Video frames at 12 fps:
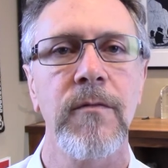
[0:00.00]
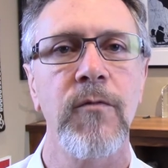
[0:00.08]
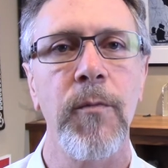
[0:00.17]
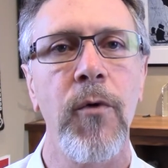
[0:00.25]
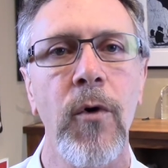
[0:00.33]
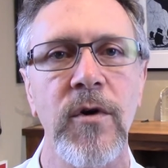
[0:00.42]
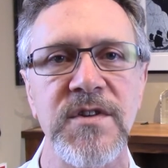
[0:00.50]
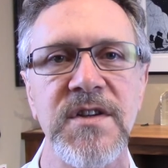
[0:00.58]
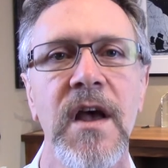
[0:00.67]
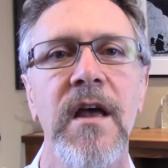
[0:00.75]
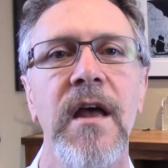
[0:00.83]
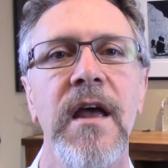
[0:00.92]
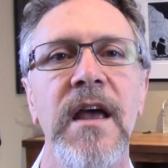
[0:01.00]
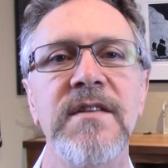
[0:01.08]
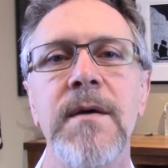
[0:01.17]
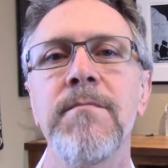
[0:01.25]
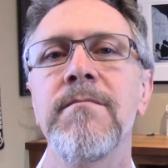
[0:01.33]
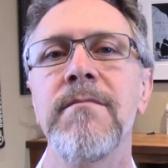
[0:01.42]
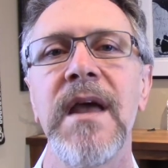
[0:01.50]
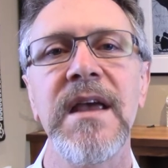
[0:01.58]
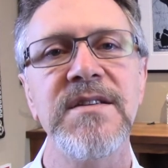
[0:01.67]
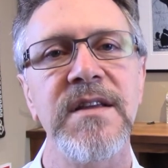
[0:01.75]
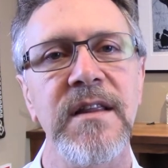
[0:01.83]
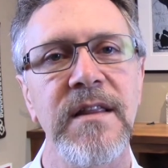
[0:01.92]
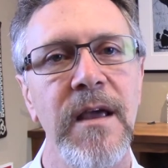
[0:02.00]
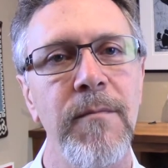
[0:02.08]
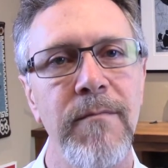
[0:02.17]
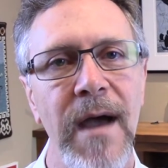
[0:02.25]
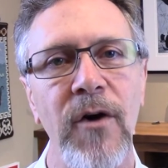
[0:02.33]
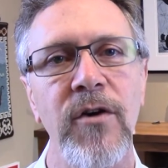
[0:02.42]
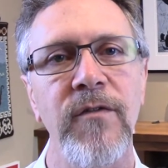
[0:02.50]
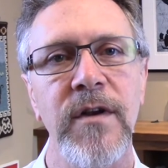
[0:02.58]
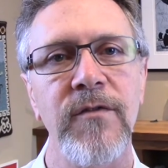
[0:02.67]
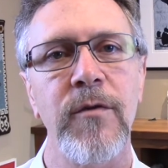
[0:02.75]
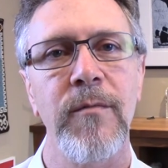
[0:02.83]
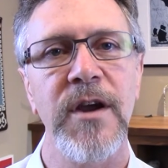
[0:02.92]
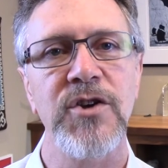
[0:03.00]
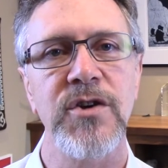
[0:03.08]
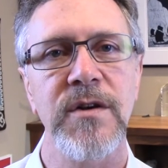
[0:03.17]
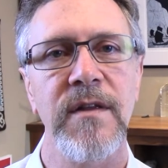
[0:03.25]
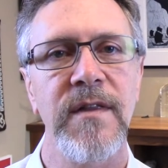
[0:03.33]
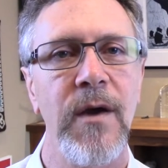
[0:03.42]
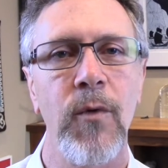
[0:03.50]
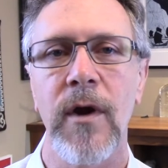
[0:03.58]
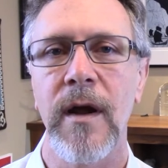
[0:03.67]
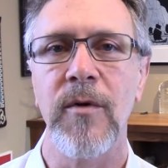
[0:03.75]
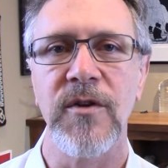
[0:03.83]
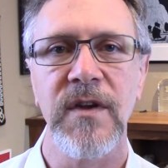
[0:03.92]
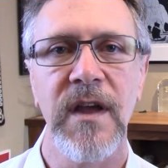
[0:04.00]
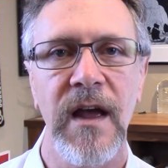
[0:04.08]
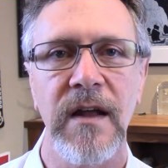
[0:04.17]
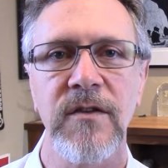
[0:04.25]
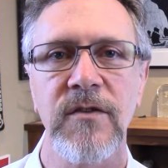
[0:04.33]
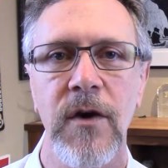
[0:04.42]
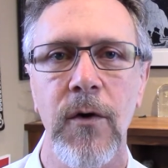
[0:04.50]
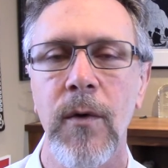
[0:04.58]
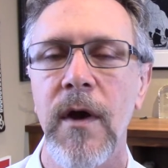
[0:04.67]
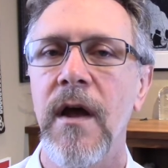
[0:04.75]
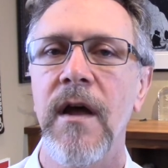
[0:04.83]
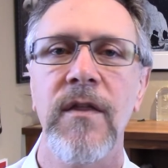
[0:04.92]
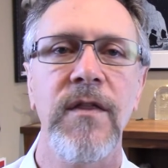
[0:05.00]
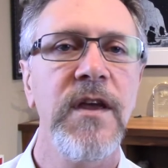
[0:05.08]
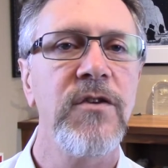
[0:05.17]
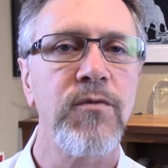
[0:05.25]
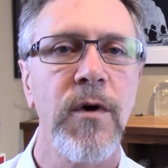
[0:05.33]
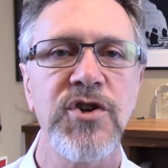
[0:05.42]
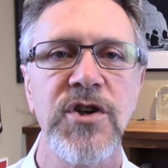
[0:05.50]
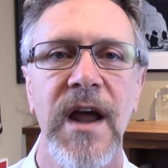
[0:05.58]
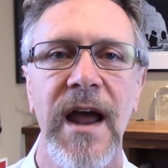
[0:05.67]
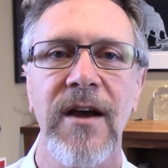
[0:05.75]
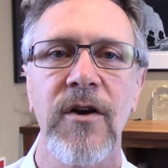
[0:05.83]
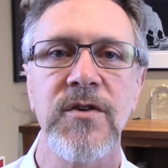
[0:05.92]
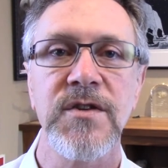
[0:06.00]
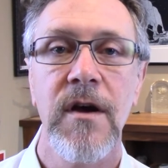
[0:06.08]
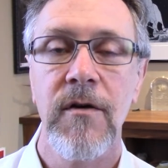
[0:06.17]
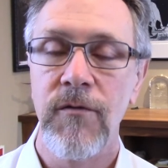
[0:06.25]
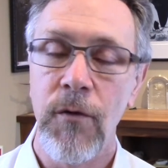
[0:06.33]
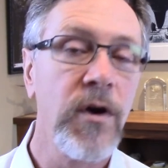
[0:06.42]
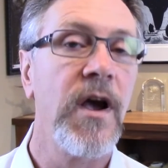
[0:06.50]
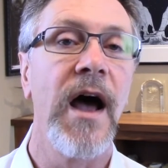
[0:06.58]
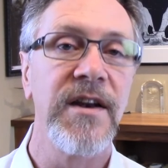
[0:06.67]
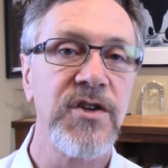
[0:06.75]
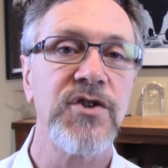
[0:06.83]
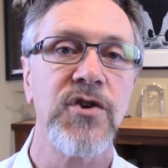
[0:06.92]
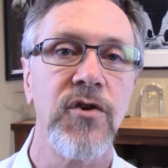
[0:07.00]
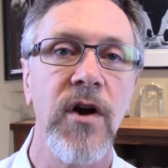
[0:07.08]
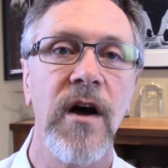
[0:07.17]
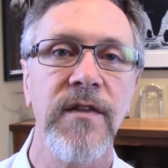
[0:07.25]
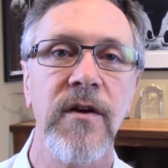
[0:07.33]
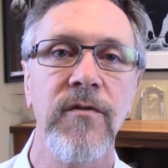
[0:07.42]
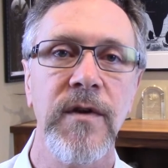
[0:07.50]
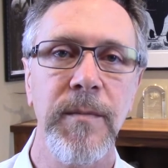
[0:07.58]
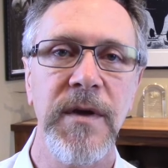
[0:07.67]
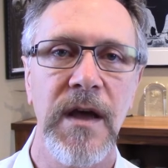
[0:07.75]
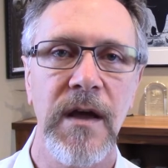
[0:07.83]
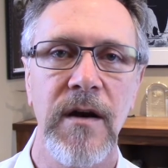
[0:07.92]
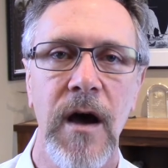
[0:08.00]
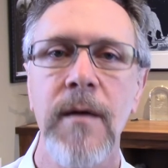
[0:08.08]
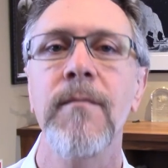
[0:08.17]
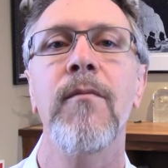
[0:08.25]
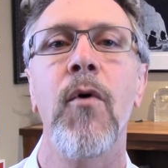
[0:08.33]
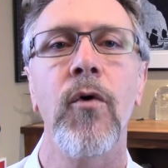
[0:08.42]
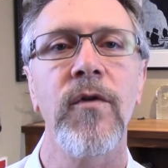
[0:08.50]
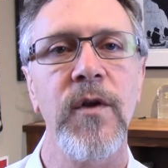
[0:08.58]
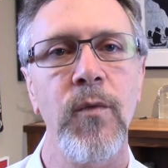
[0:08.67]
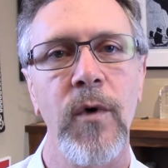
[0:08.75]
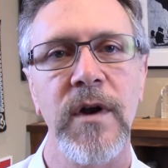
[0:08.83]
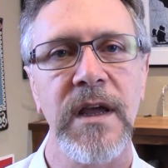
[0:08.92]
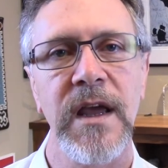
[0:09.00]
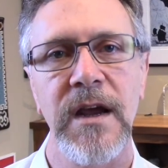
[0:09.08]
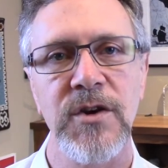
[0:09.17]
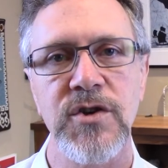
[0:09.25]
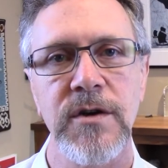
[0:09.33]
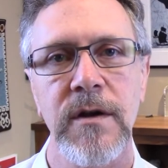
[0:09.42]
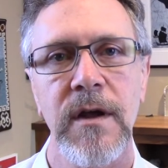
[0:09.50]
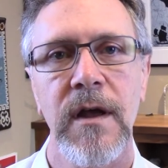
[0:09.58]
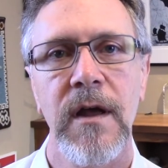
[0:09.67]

reports, it's amazing the amount of information they were able to get. So these Russian hackers forgot to turn on their VPN on more than one occasion.